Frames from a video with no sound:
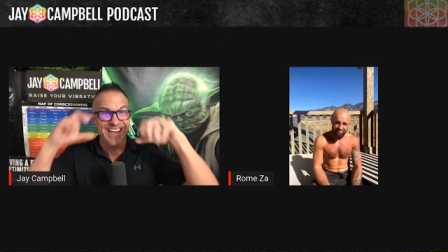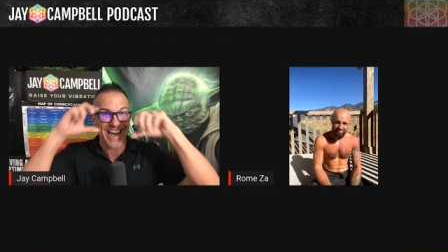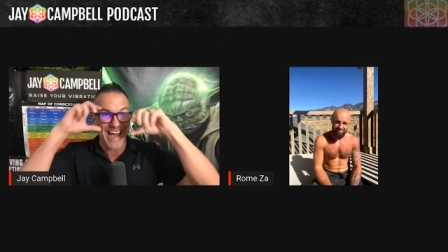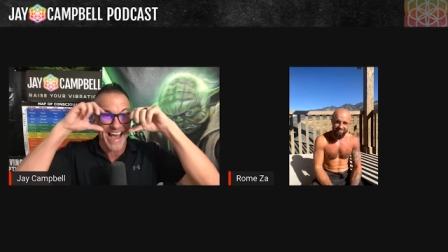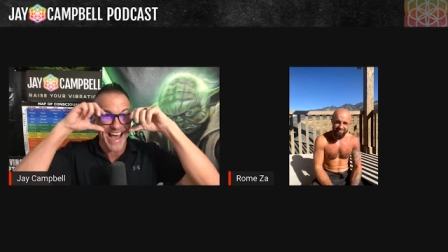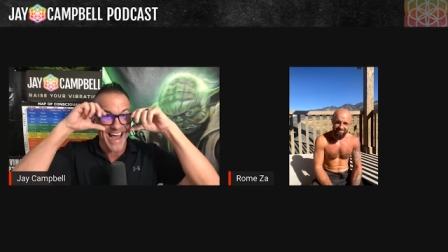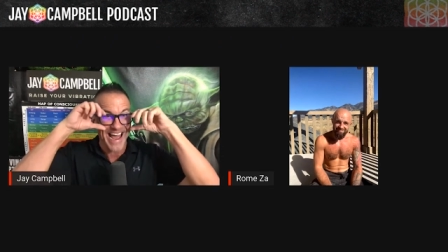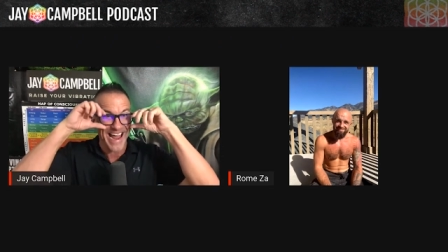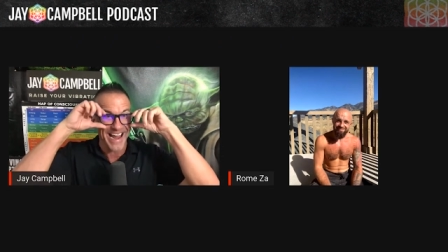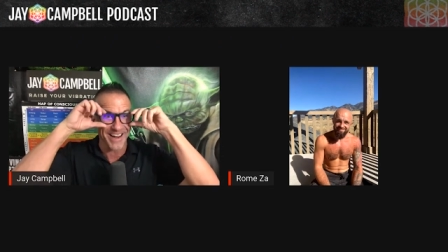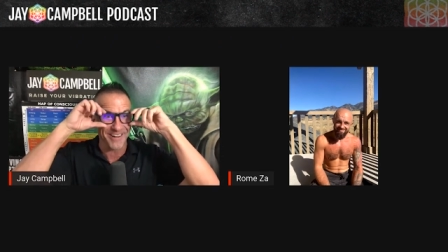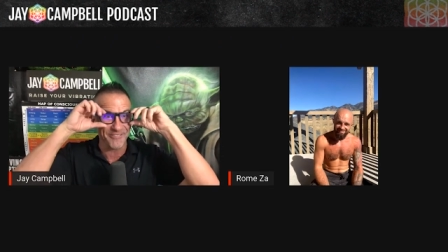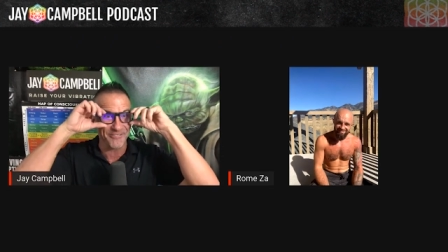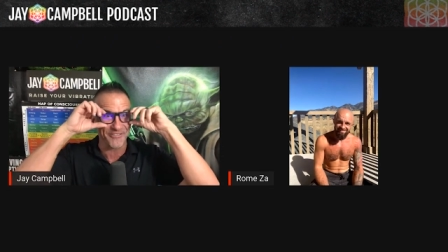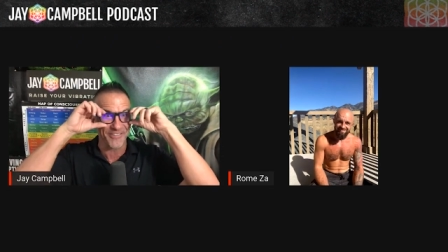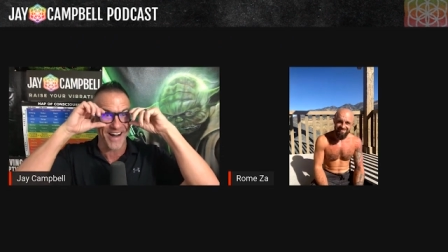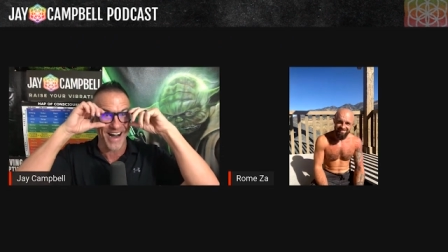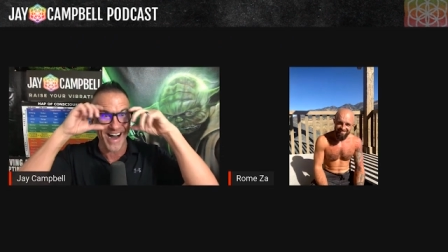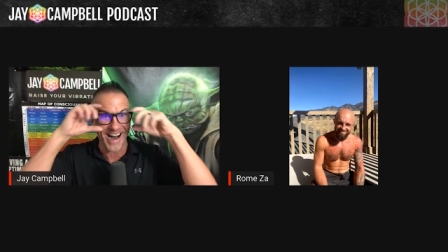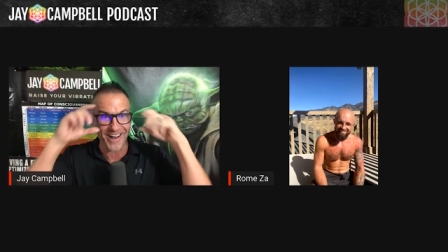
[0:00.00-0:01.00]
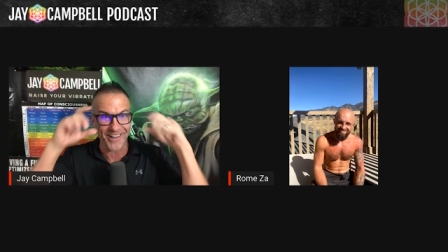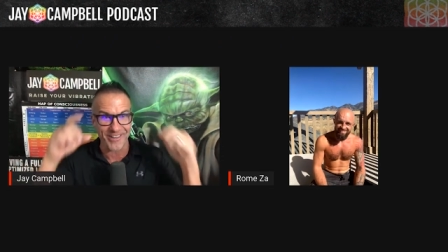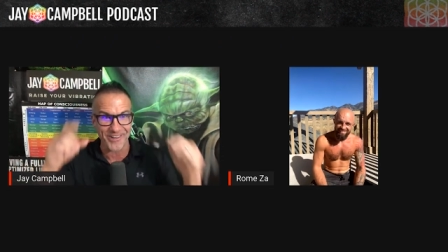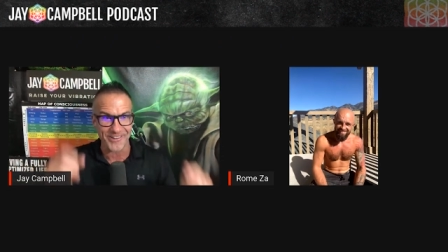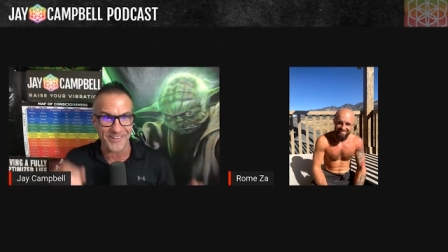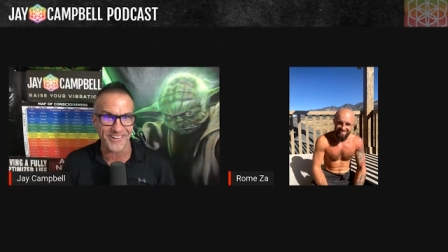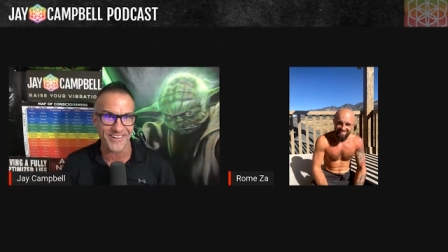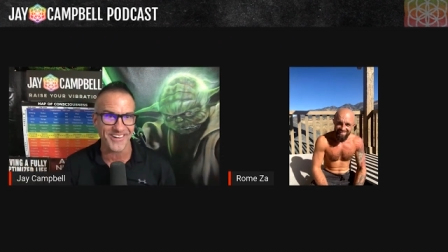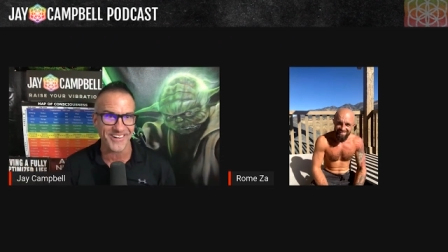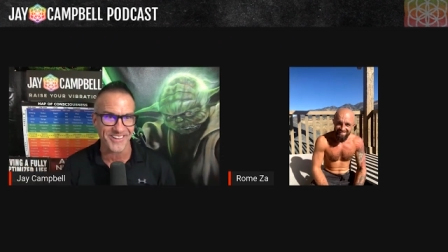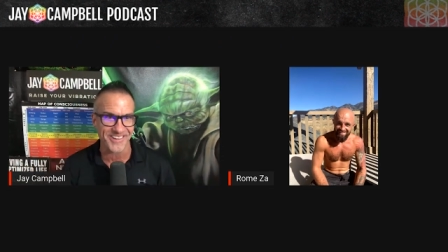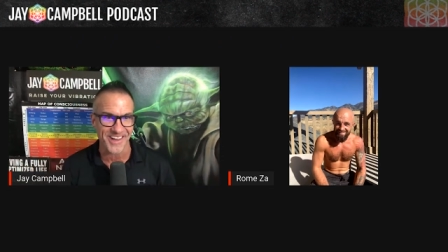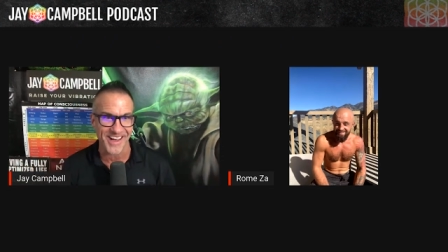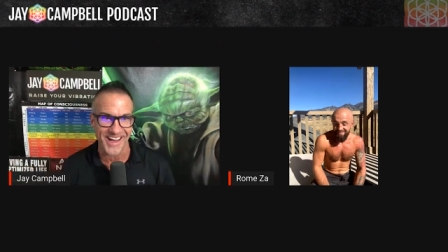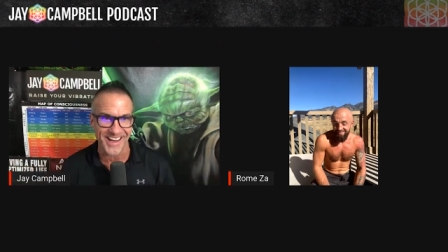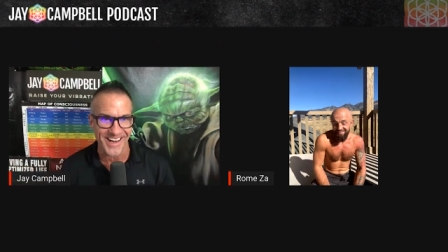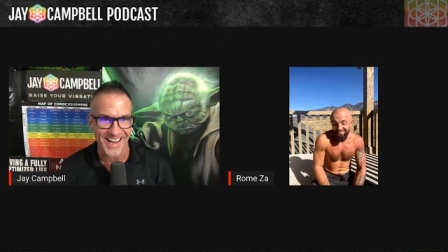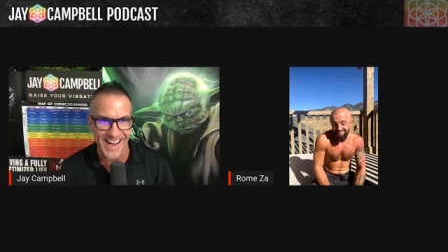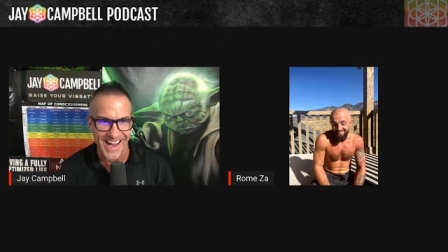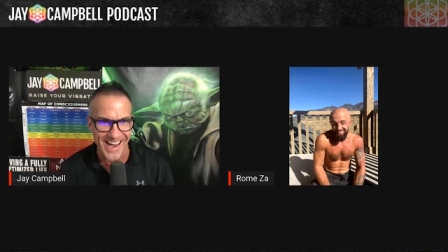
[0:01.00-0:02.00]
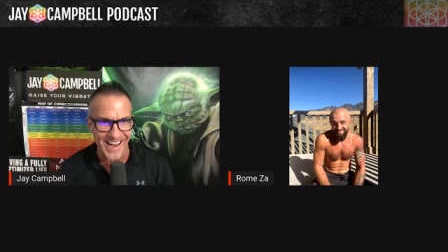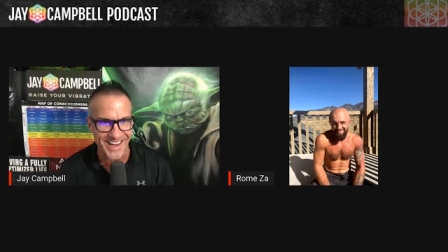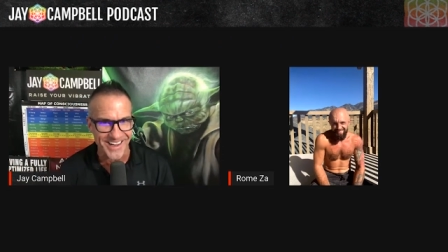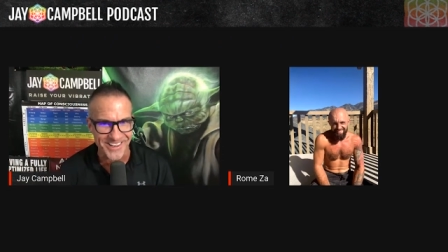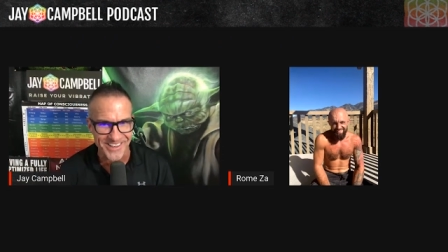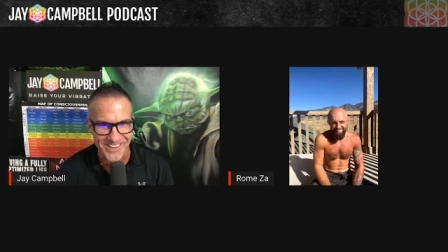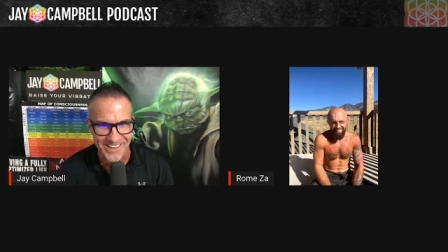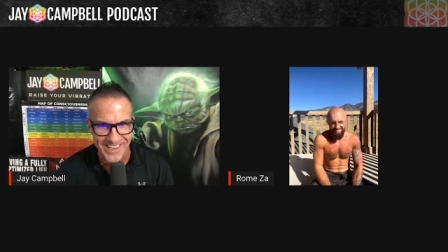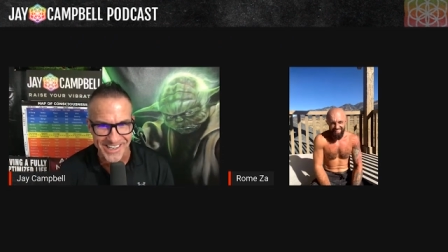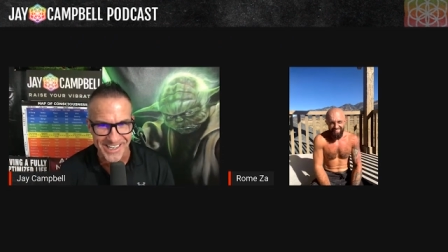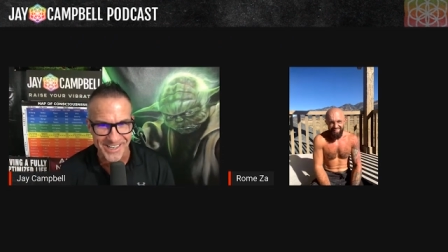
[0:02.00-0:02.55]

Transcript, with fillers: k followers on ig